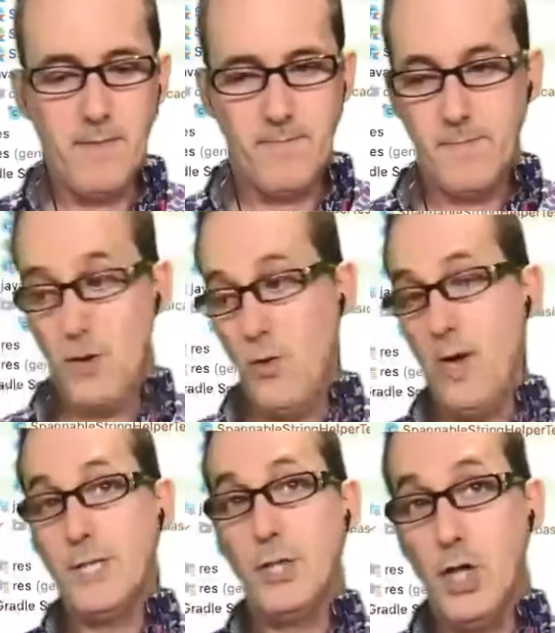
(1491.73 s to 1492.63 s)
Though I
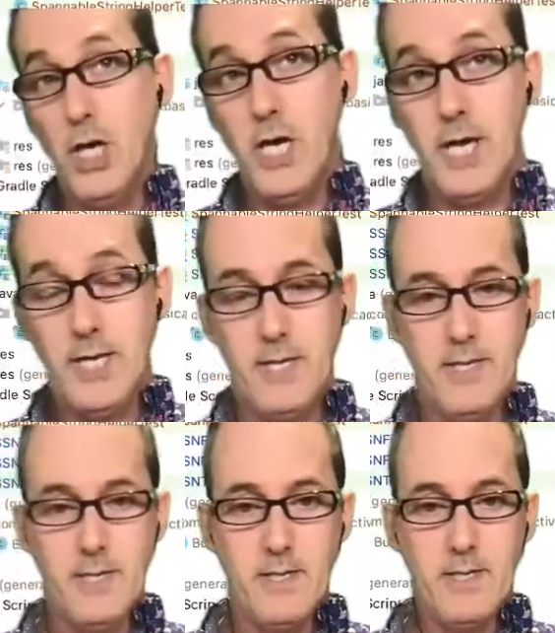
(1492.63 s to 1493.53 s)
should
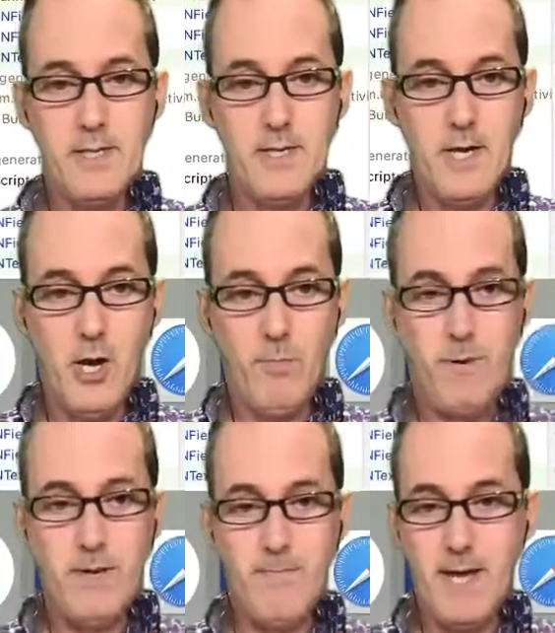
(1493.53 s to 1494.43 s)
open
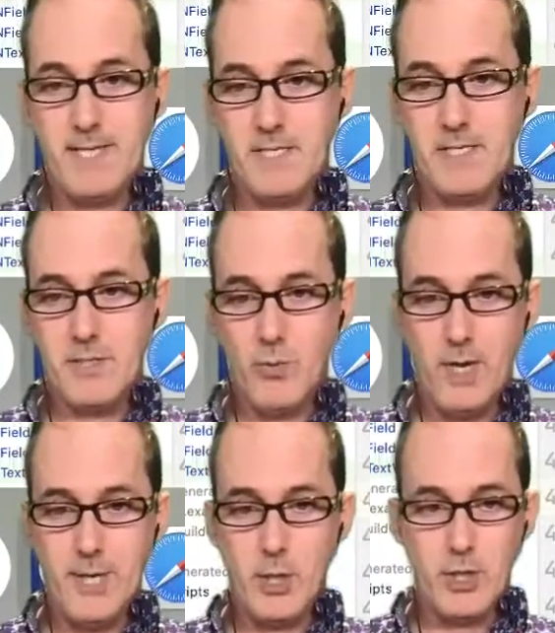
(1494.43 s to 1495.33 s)
up my
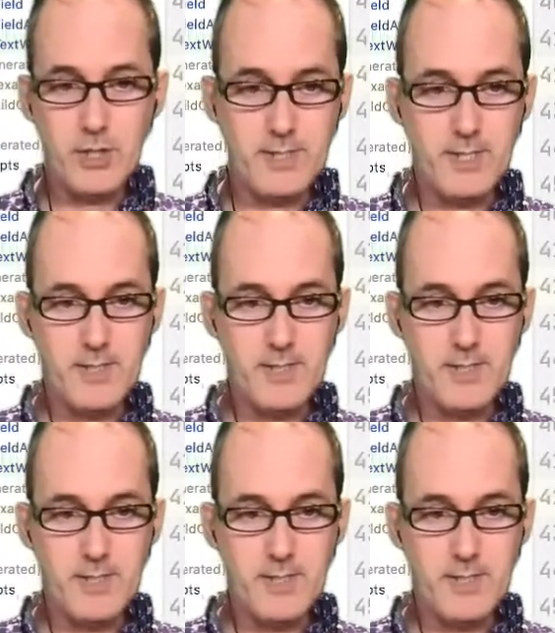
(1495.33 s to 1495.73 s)
Twitters